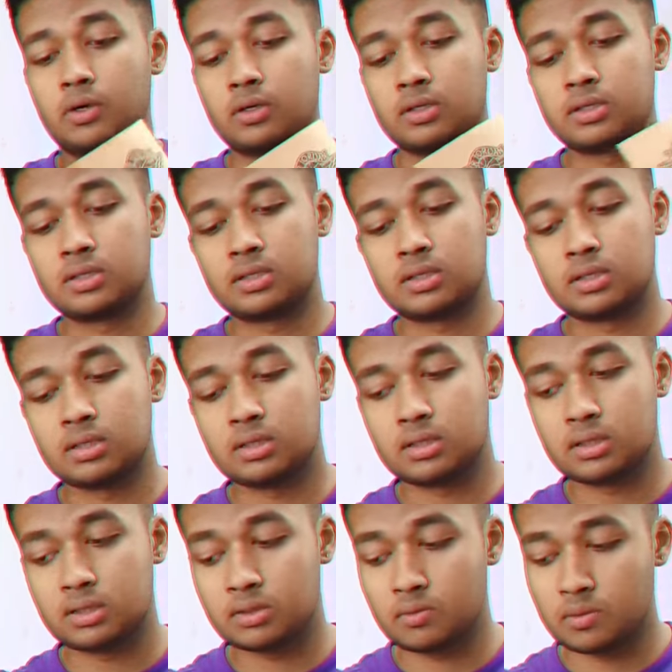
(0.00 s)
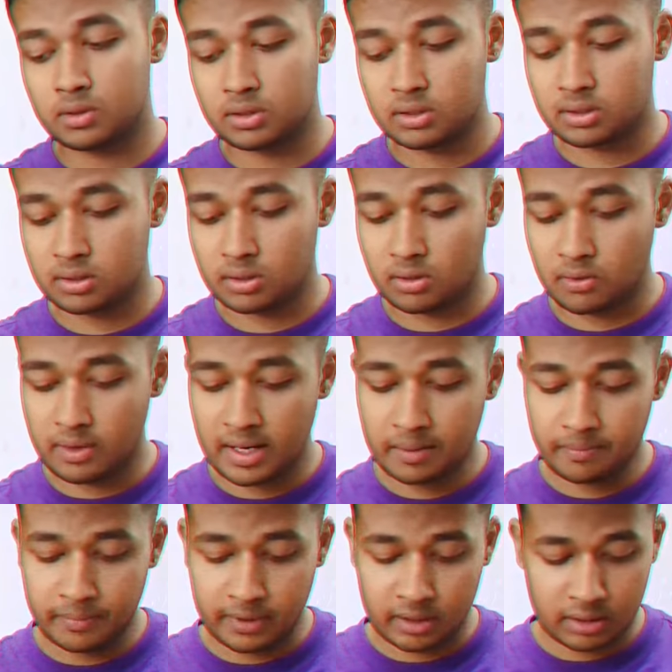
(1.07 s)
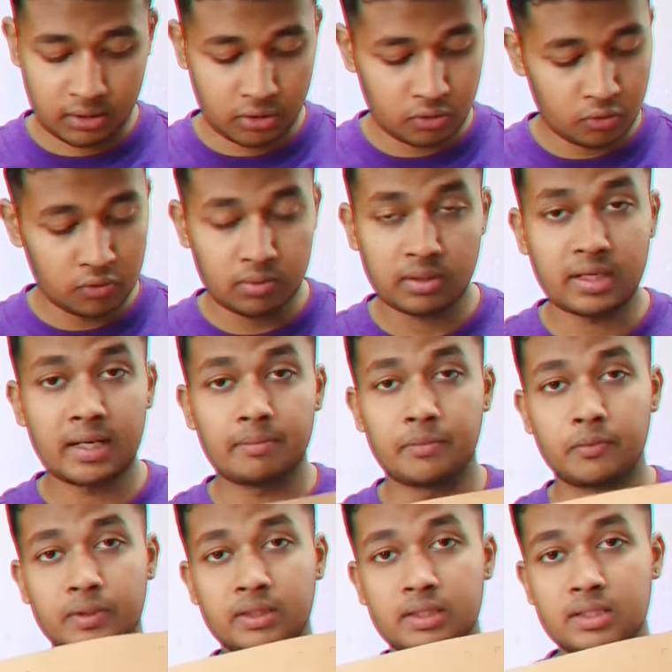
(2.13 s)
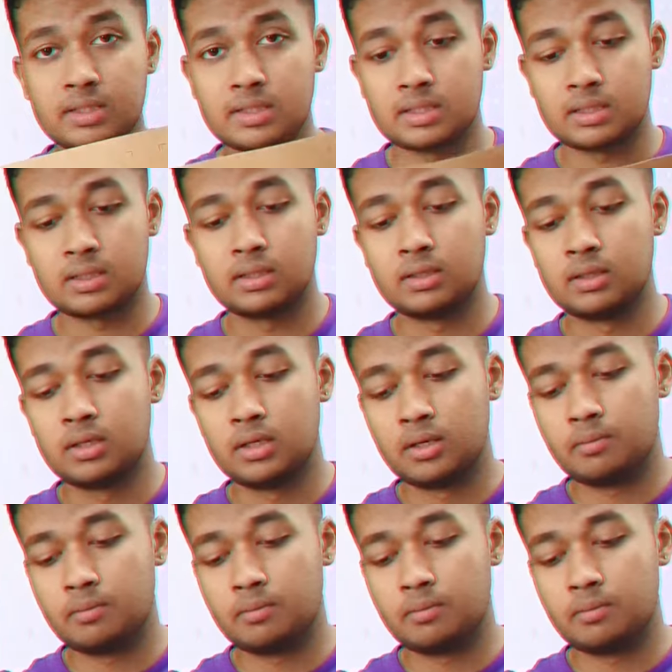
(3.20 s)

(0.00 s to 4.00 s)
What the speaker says: The box was wrapped, the shoes were wrapped with this